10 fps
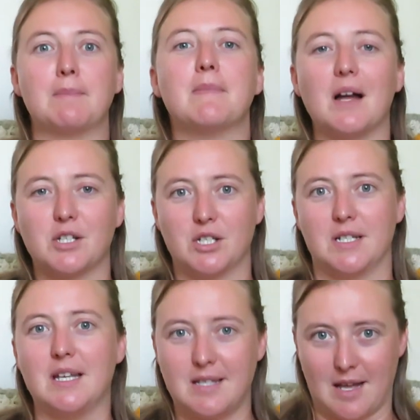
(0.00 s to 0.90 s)
much
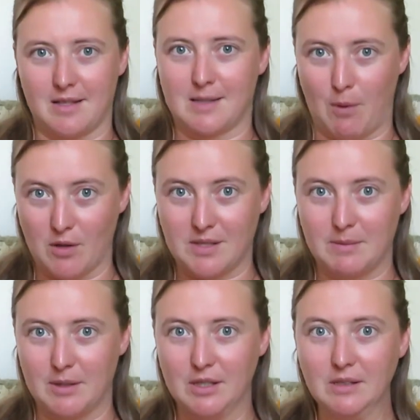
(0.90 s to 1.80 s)
detail as
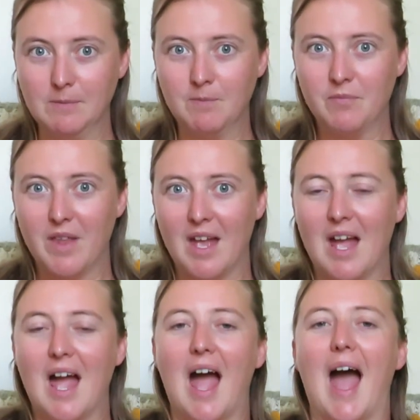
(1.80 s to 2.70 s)
possible.
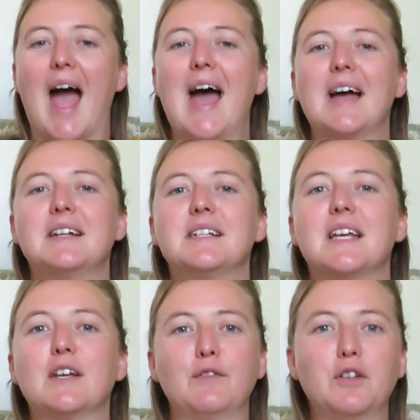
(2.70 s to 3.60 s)
And
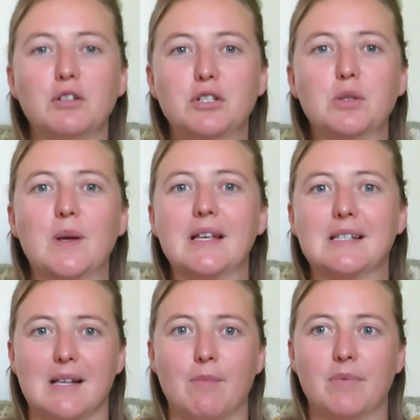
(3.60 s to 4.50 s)
if you're doing
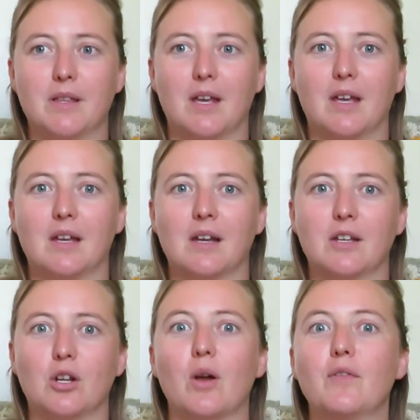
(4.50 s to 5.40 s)

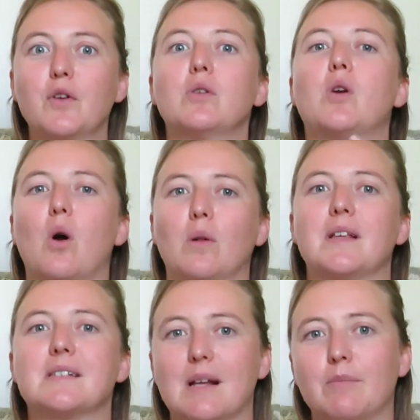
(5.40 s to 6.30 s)
something, if your goal
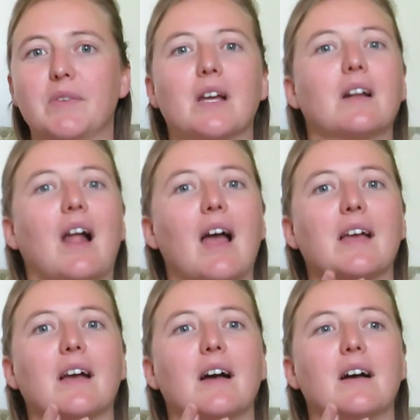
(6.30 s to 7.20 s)
is something
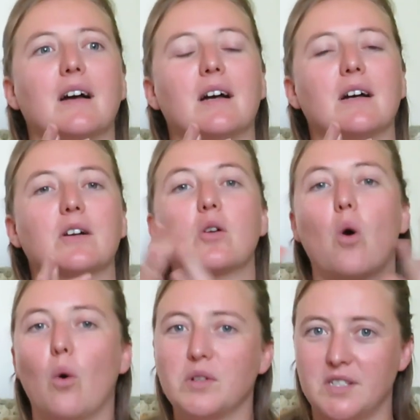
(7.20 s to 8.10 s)
like a
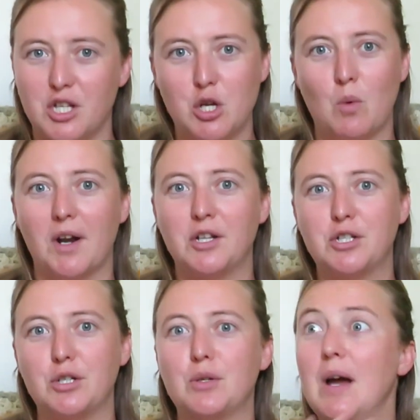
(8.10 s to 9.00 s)
course that you want to
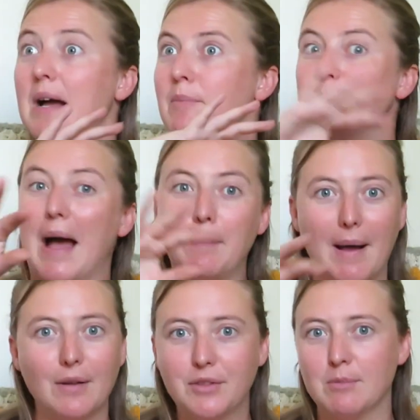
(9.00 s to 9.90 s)
do, map
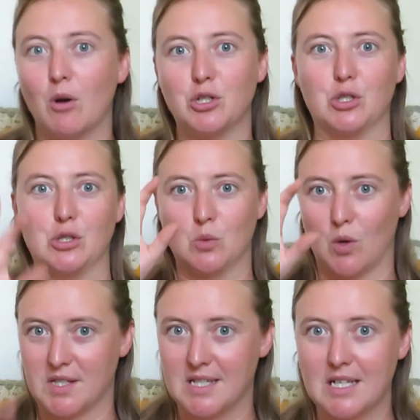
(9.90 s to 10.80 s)
out the modules.
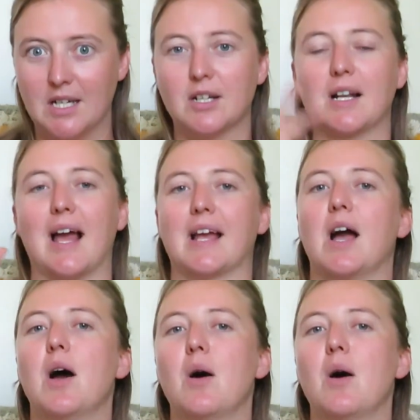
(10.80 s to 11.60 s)
What's it going to look like?